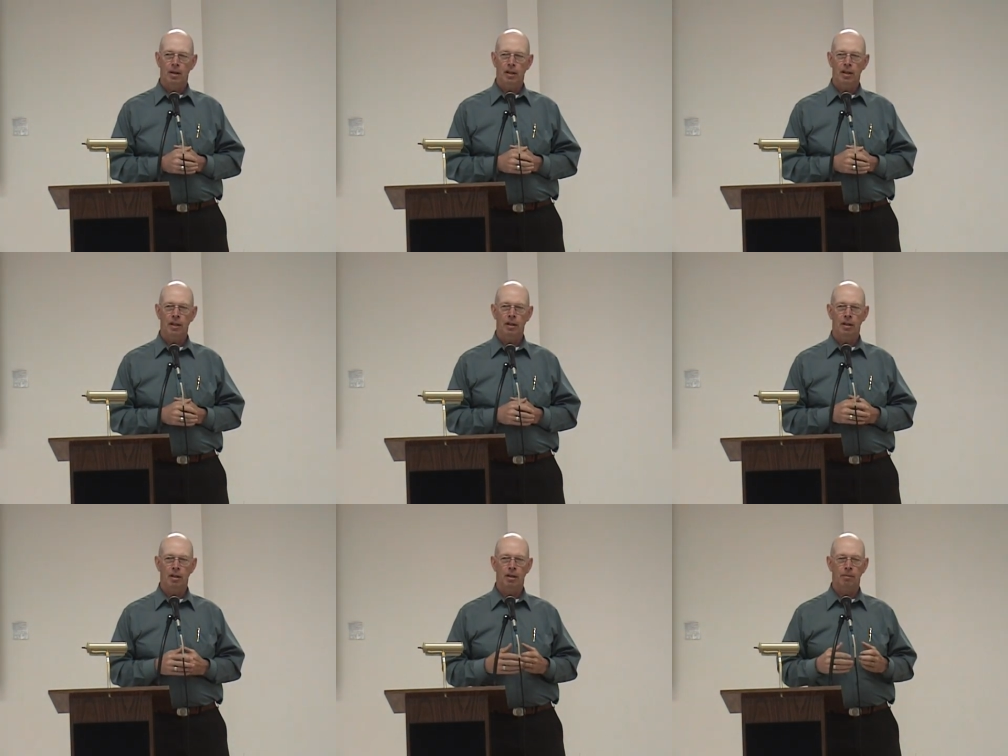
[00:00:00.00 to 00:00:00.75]

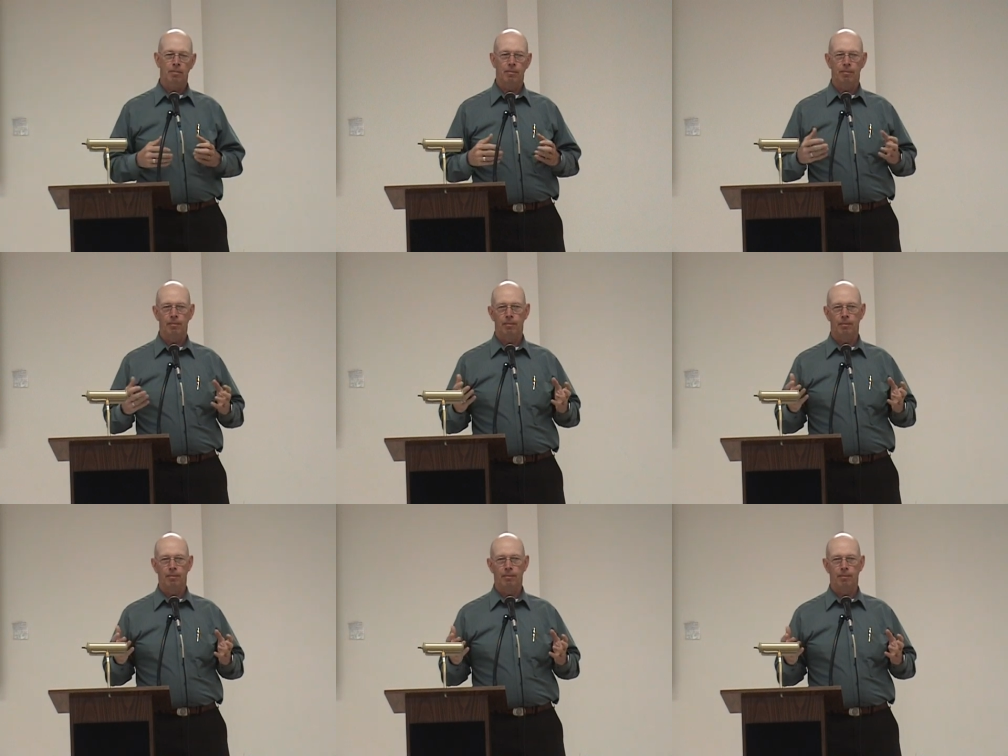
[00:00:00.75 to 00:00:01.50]
if
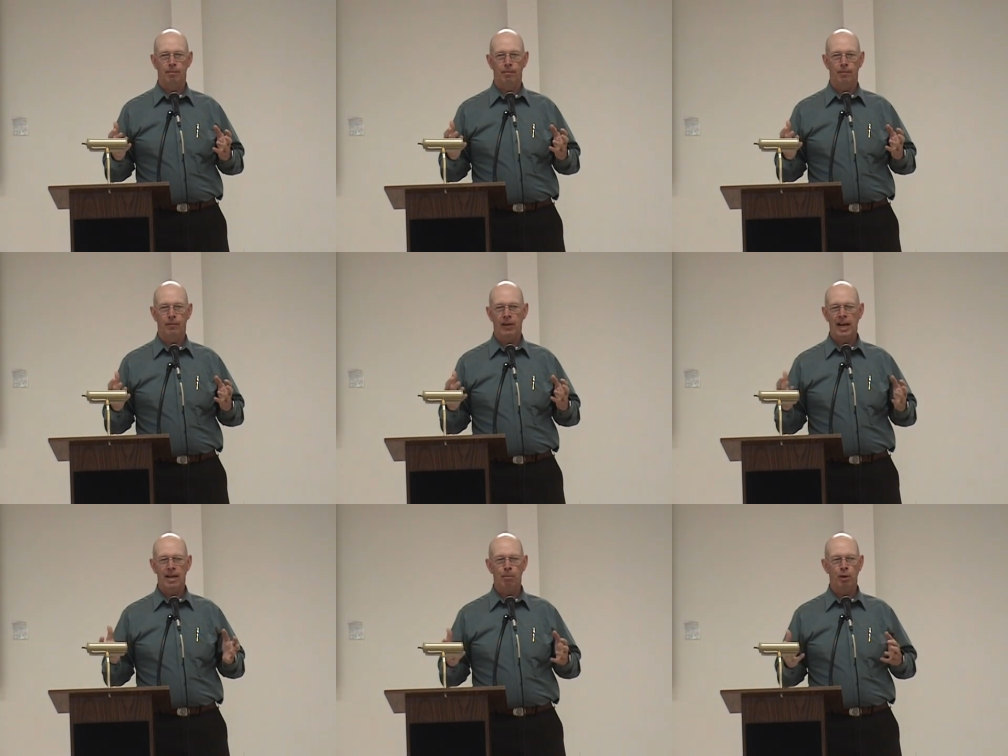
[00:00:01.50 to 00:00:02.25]

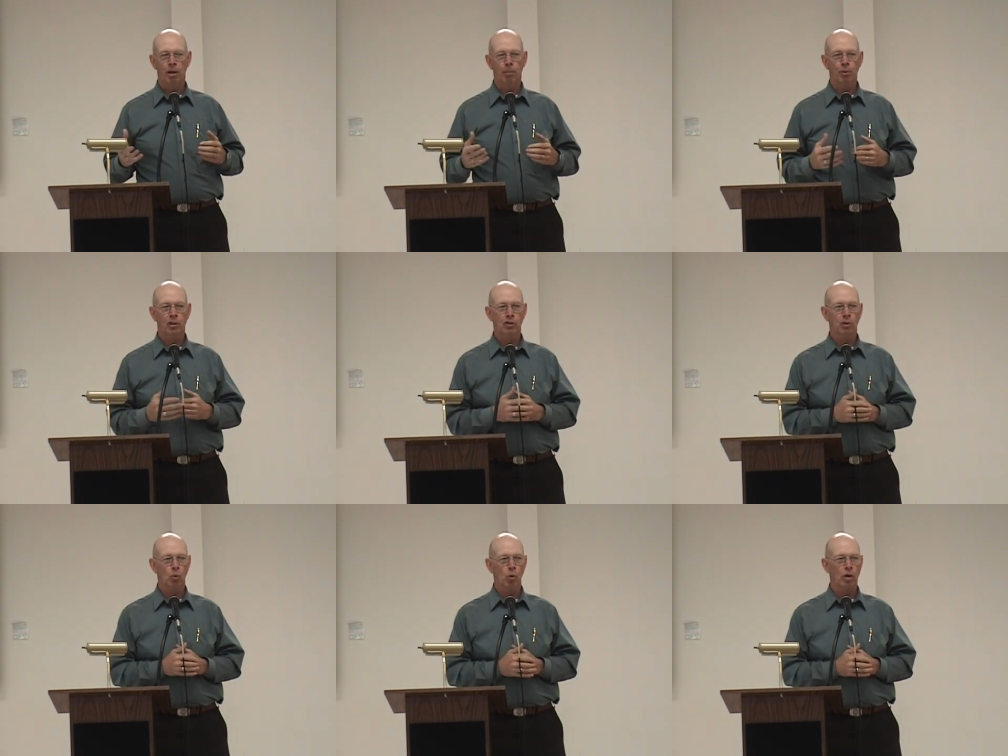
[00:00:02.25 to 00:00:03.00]
they hadn't been in a
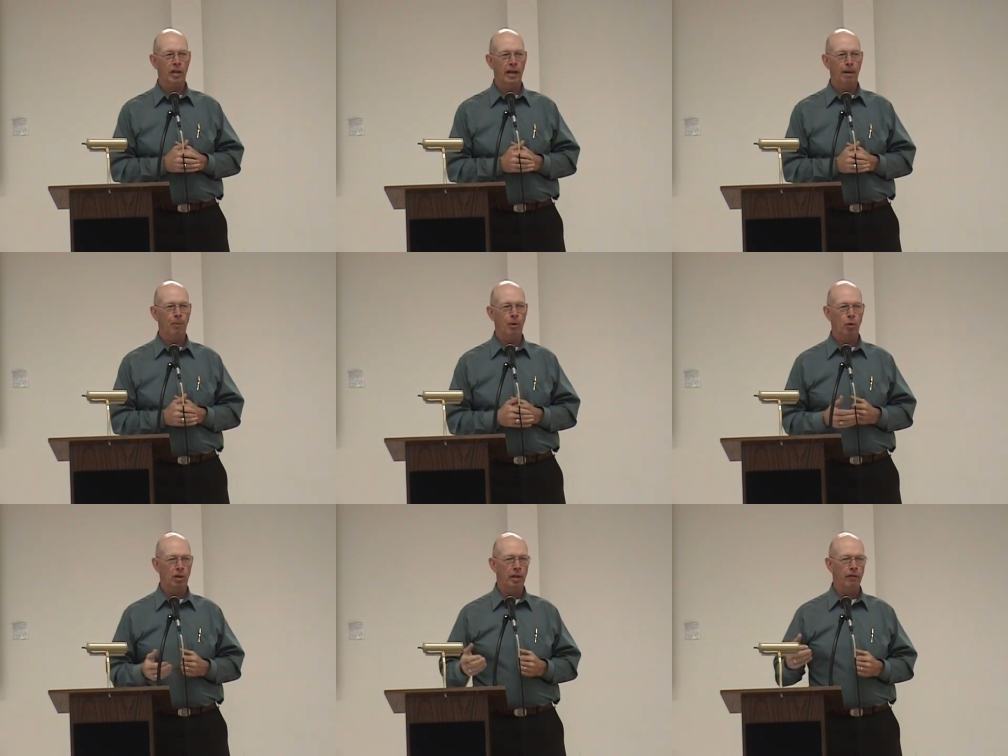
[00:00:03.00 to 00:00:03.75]
prisoner of war camp, they
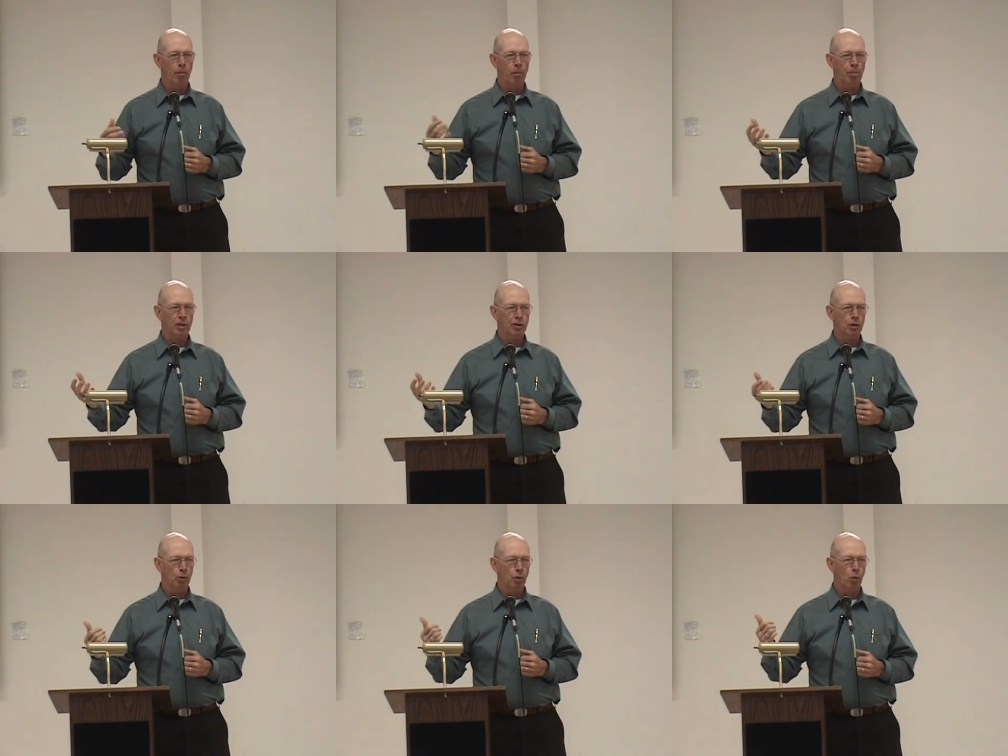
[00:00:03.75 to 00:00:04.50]
would have given him a
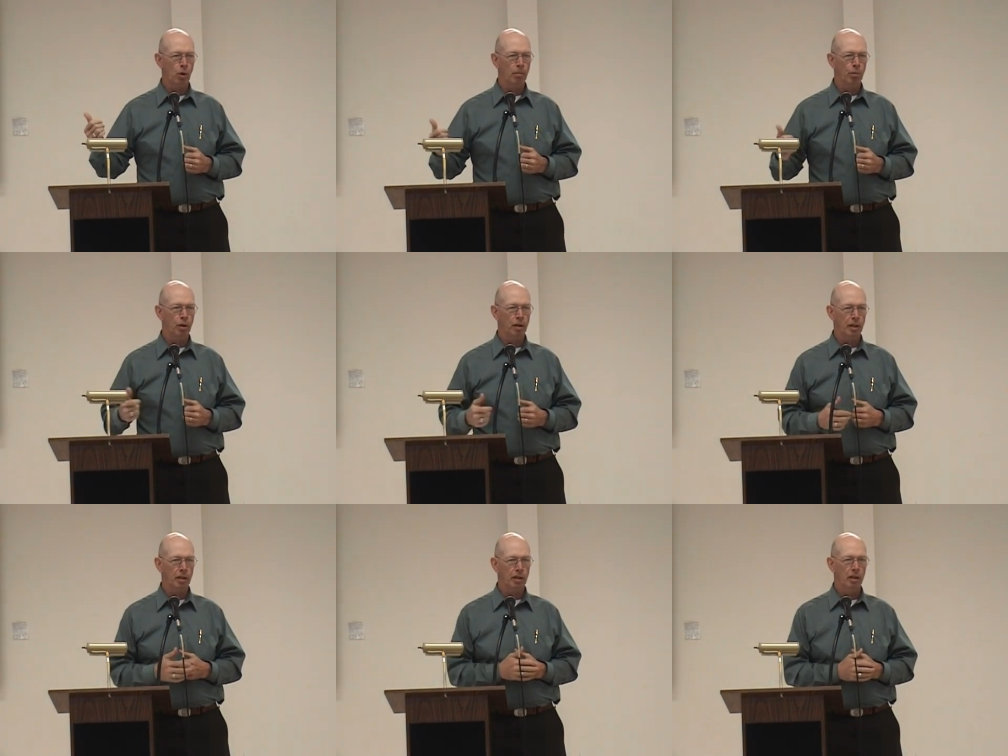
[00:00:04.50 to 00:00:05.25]
pistol with one
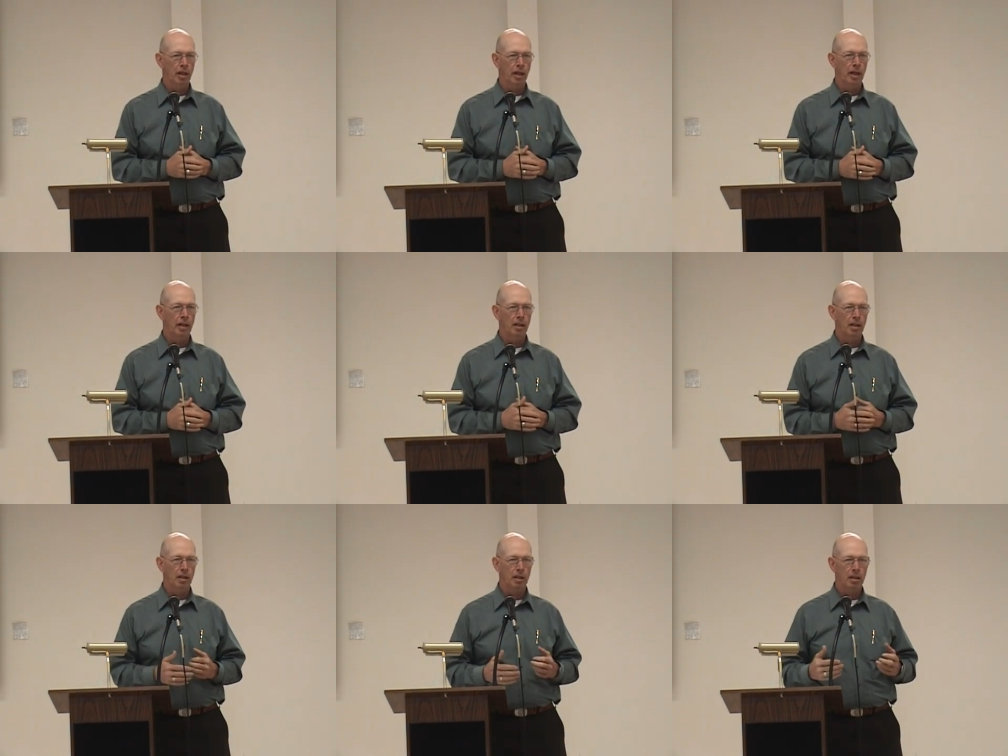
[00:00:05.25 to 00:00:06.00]
bullet in it, and
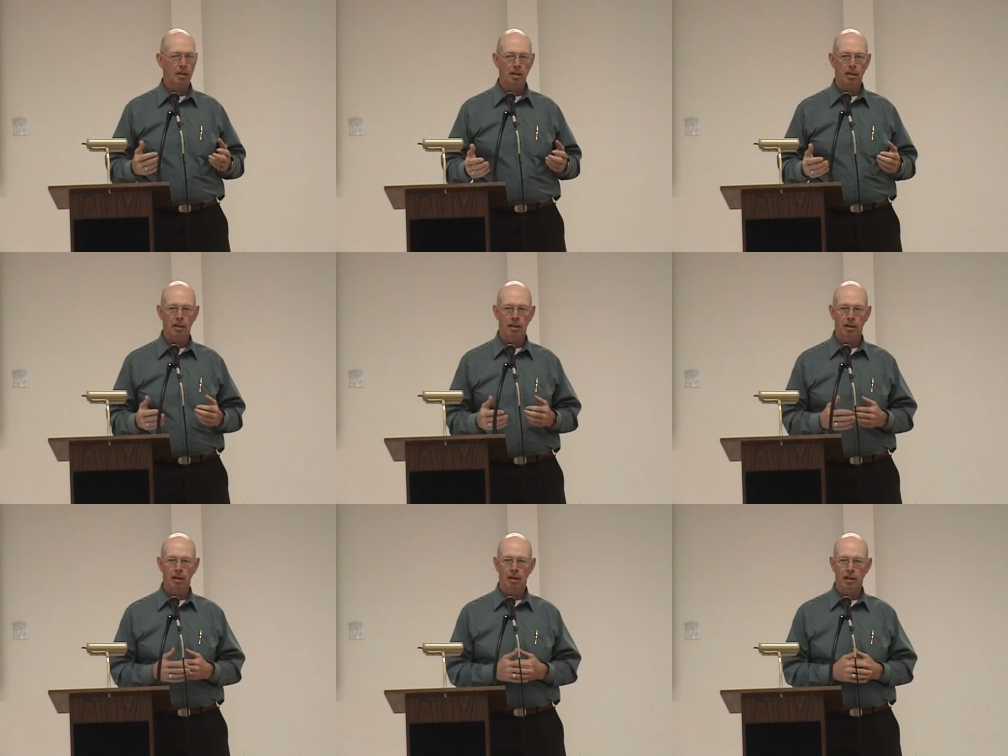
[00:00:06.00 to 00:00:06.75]

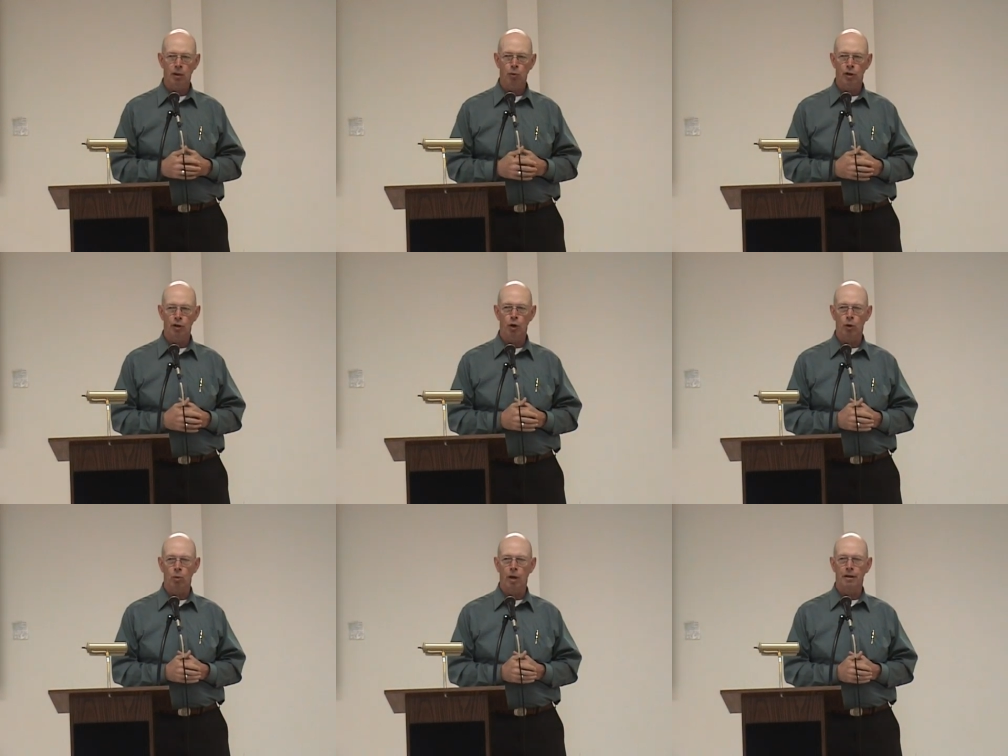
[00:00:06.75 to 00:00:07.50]
he would have
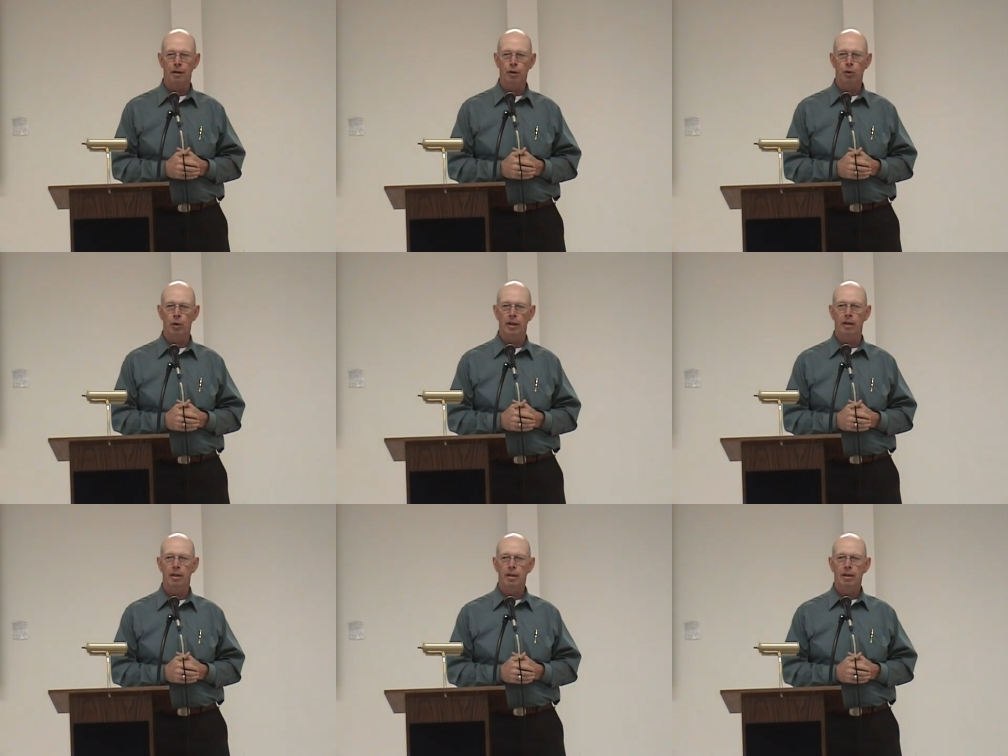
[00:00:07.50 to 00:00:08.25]
known what to do with
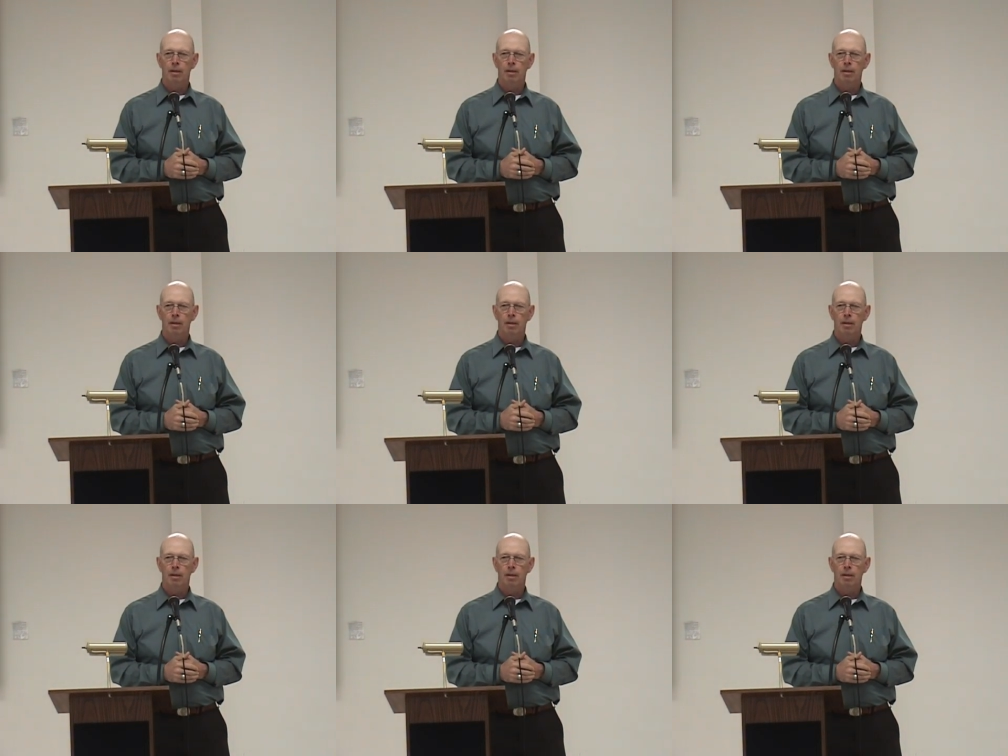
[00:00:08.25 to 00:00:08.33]
it.